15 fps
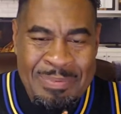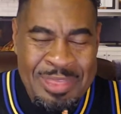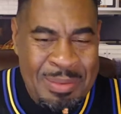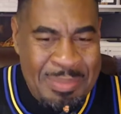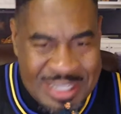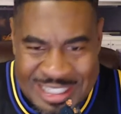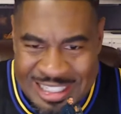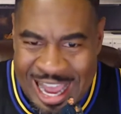
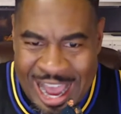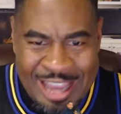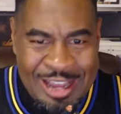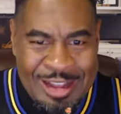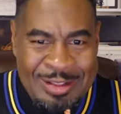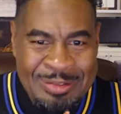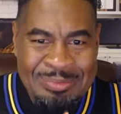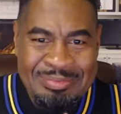the Messiah.
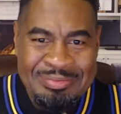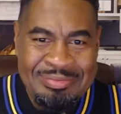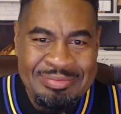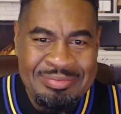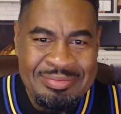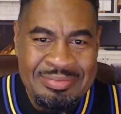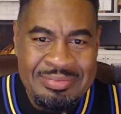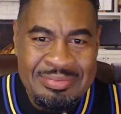
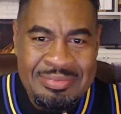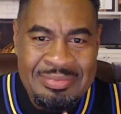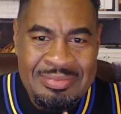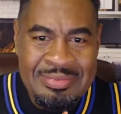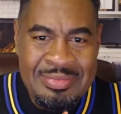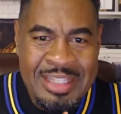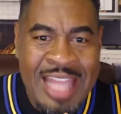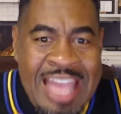
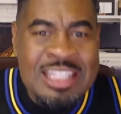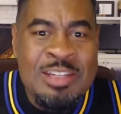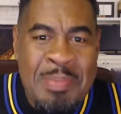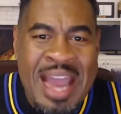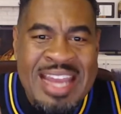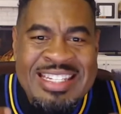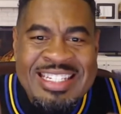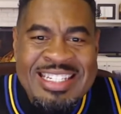That's
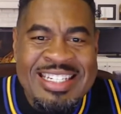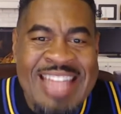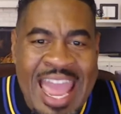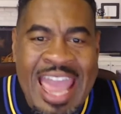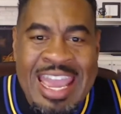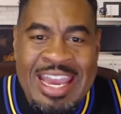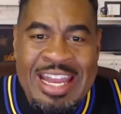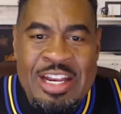my
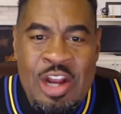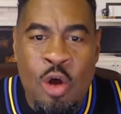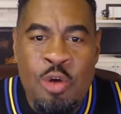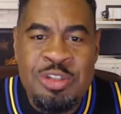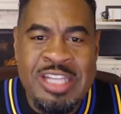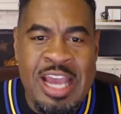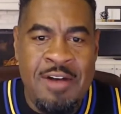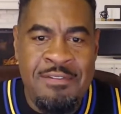stand
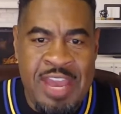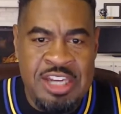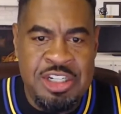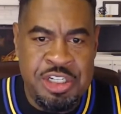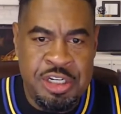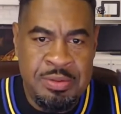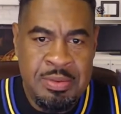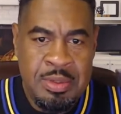on
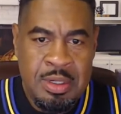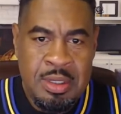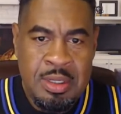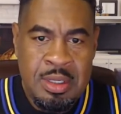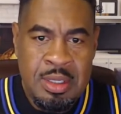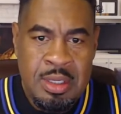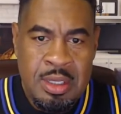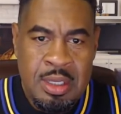salvation.
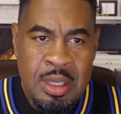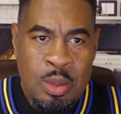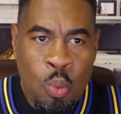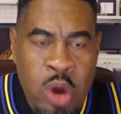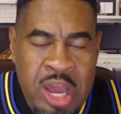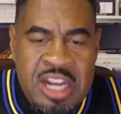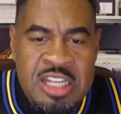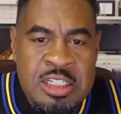
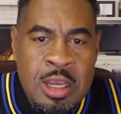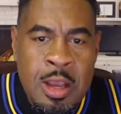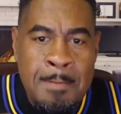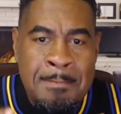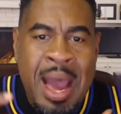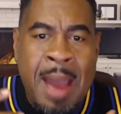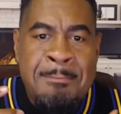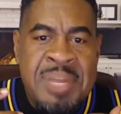What is
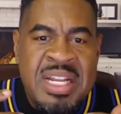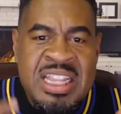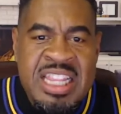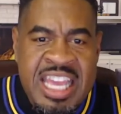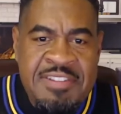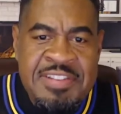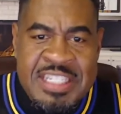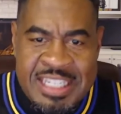my
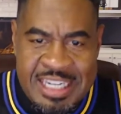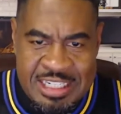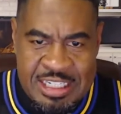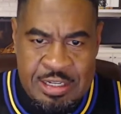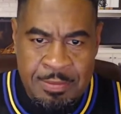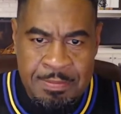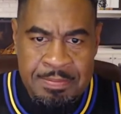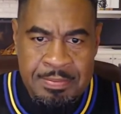belief
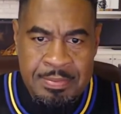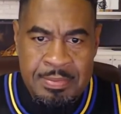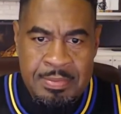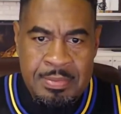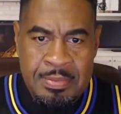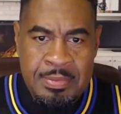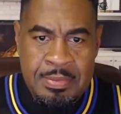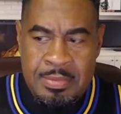system?
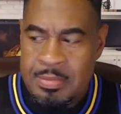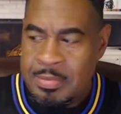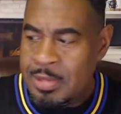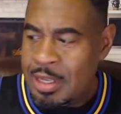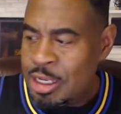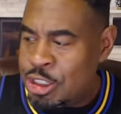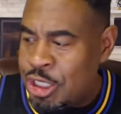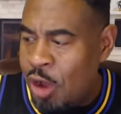
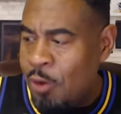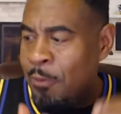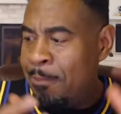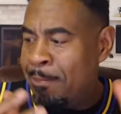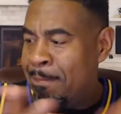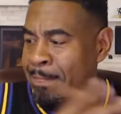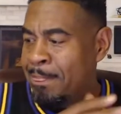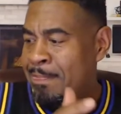So,
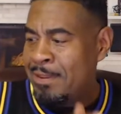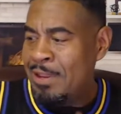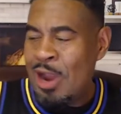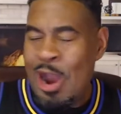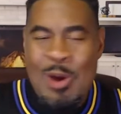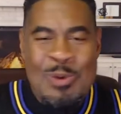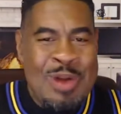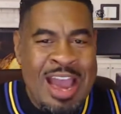
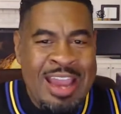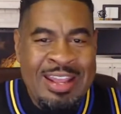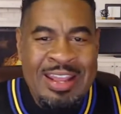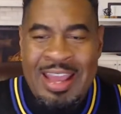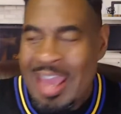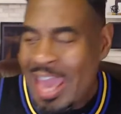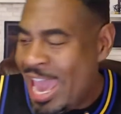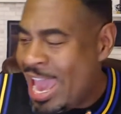all right.
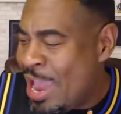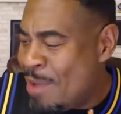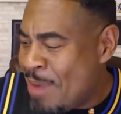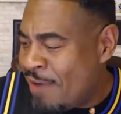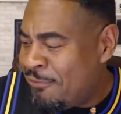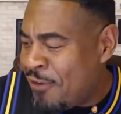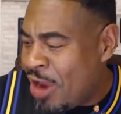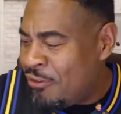Hey,
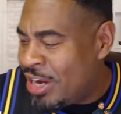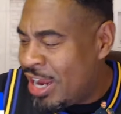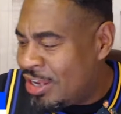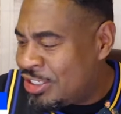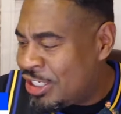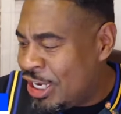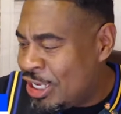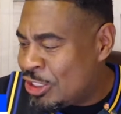my favorite
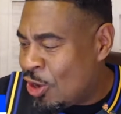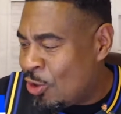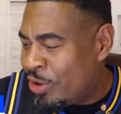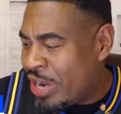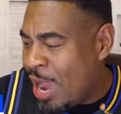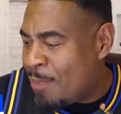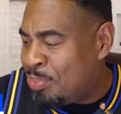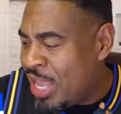auntie is
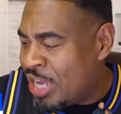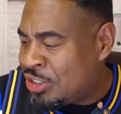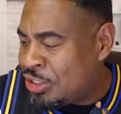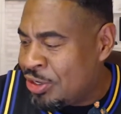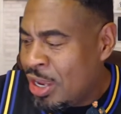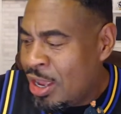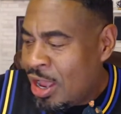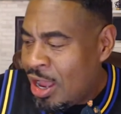on. God bless
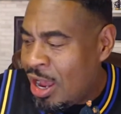you,